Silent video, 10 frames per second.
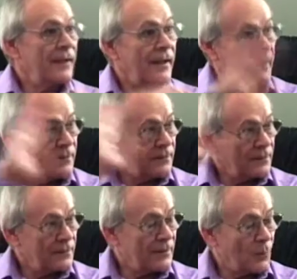and
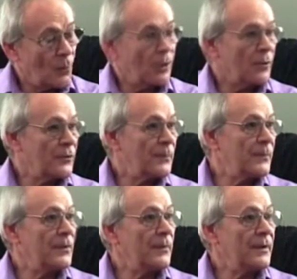the water was
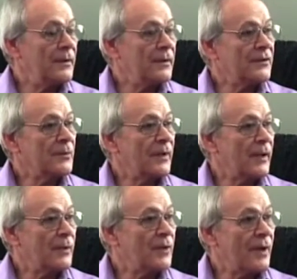to be
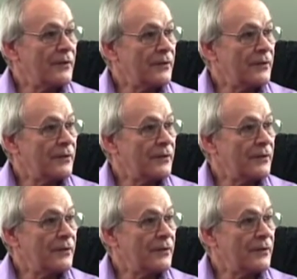supplying Providence.